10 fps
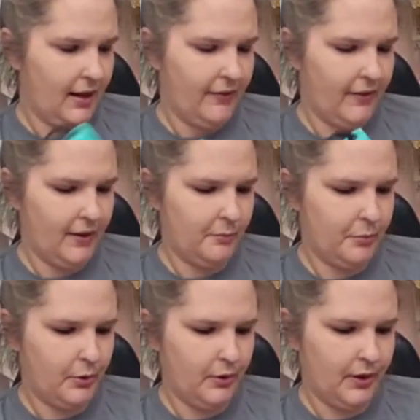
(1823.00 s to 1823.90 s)
and then
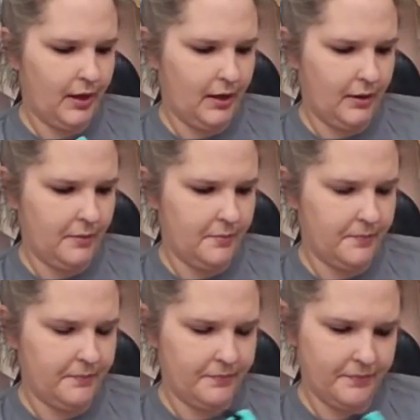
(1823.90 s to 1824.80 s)
pull it up.
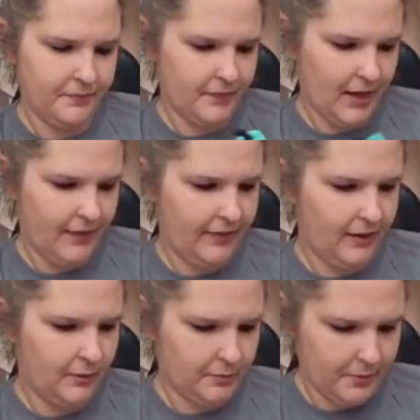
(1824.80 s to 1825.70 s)
I
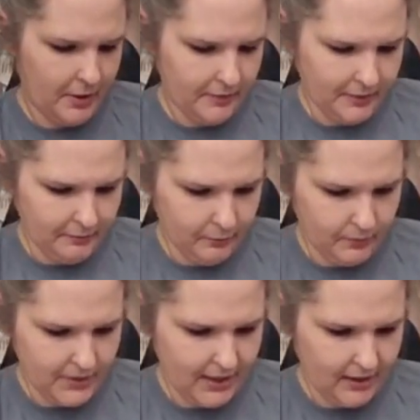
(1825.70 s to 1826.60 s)
think it would probably
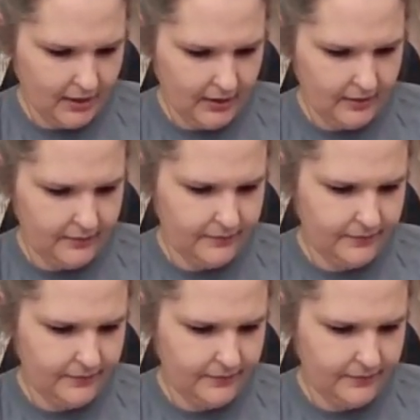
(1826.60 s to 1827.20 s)
tear it.